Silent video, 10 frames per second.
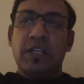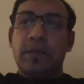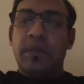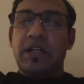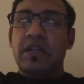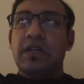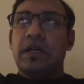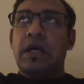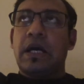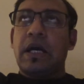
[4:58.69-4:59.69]
But
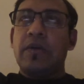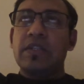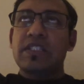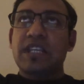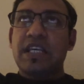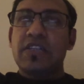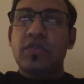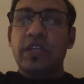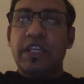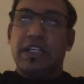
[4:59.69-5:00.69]
I will try
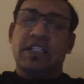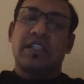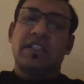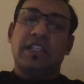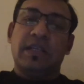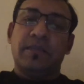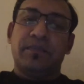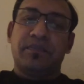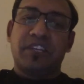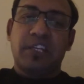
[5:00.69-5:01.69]
to gear the
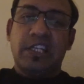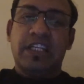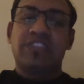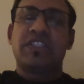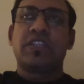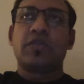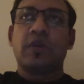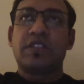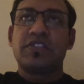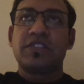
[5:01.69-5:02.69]
lecture
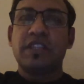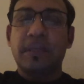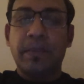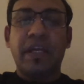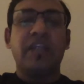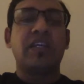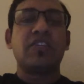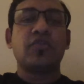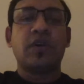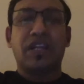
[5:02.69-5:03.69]
towards the
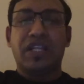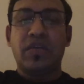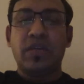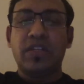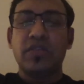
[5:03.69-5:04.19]
beginners who are new into